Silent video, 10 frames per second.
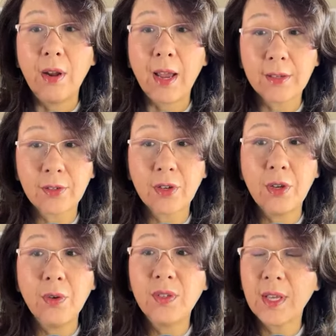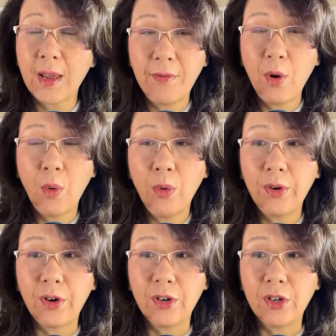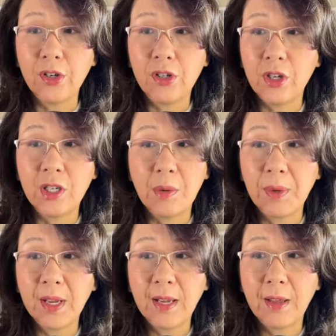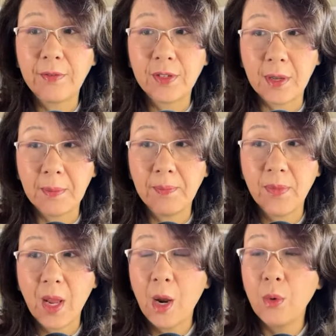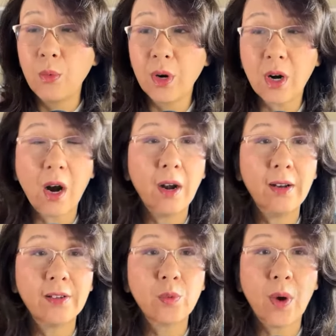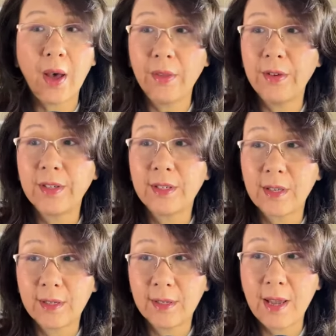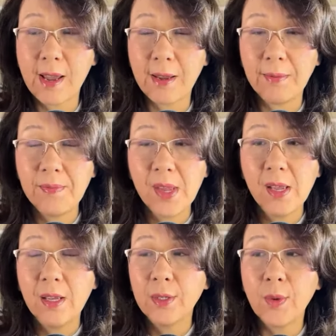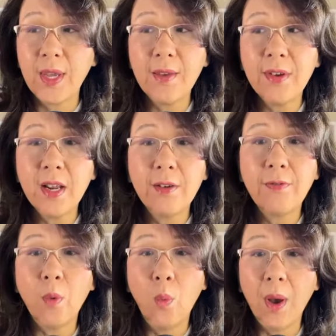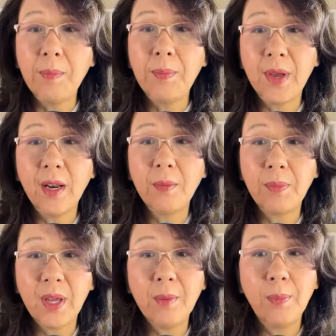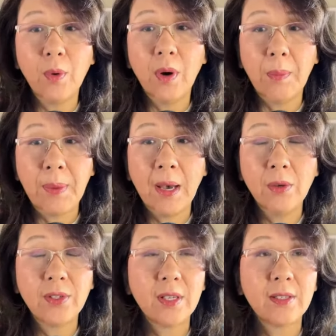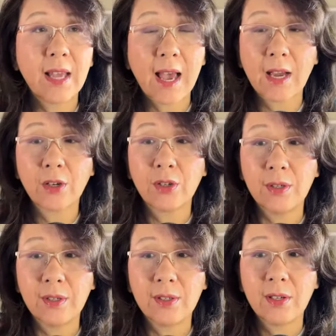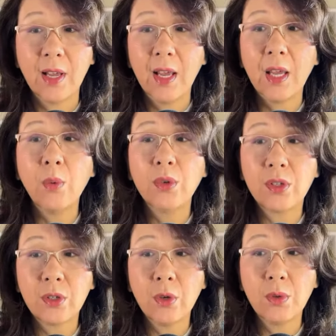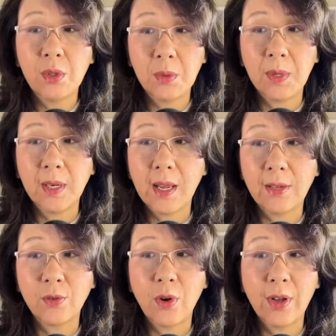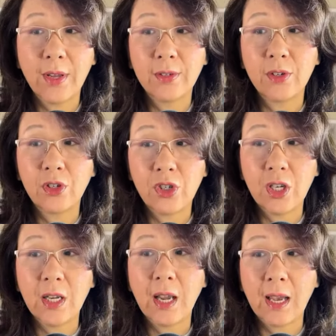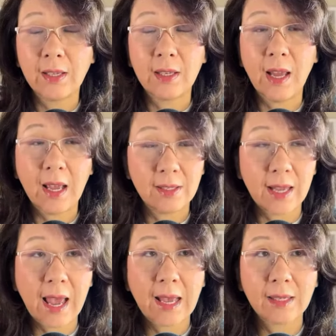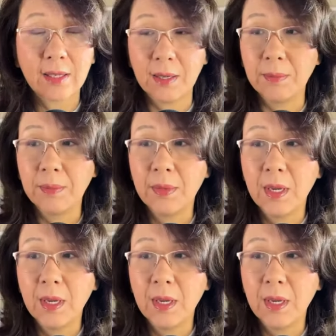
executes every order Xi Jinping gives him, regardless what others say. So even if 1 billion people oppose his actions, he will still do it as long as Xi has asked him